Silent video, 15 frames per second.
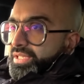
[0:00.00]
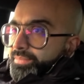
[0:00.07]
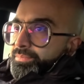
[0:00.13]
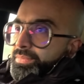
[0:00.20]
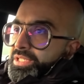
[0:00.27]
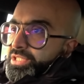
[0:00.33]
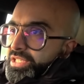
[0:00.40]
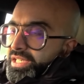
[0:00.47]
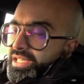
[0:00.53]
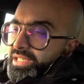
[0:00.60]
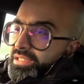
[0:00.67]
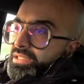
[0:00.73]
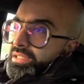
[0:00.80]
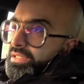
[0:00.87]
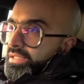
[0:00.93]
some
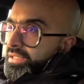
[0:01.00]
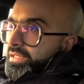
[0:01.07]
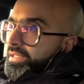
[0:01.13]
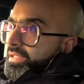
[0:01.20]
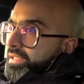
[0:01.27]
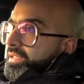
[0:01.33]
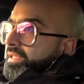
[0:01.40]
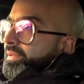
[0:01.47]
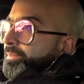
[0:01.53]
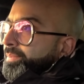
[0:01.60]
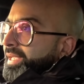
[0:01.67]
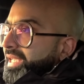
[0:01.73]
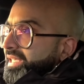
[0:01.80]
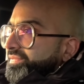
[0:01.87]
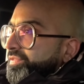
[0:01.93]
Michelin
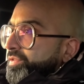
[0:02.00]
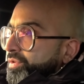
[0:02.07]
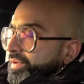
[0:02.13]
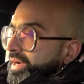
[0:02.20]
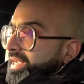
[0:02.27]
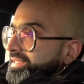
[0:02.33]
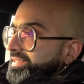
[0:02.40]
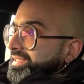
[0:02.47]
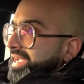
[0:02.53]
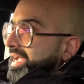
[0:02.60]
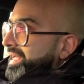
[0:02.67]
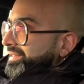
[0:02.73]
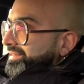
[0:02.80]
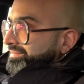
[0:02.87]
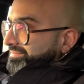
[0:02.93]
PS4S,
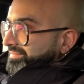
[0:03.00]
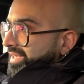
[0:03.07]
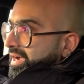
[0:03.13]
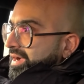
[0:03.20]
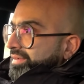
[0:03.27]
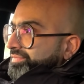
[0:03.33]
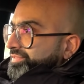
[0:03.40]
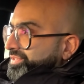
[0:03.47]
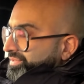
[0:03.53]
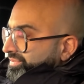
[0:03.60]
and I've